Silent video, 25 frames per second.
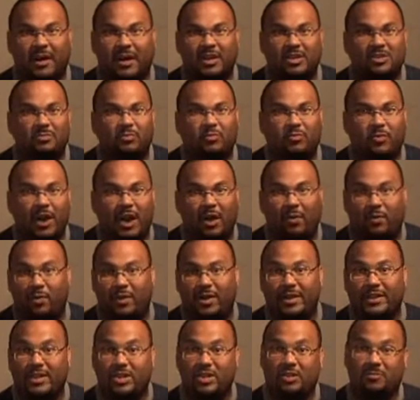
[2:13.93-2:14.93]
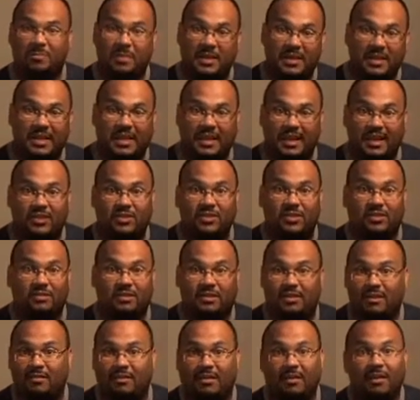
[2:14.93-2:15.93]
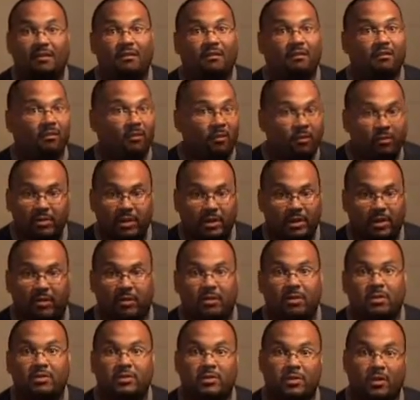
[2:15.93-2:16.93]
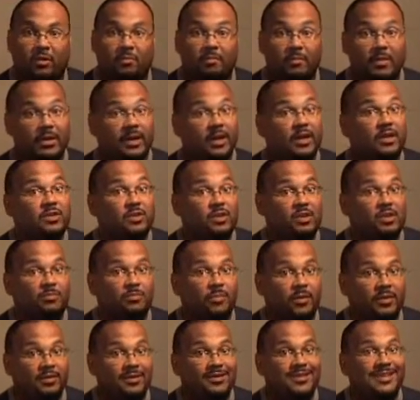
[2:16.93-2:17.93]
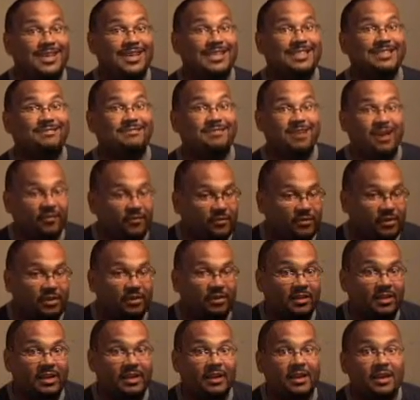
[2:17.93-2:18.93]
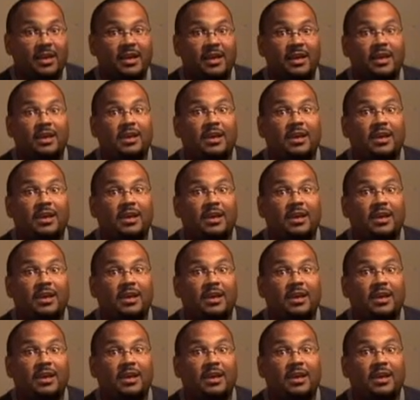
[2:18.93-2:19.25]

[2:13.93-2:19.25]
miles per hour in a speeding incident earlier. So he's suspended indefinitely.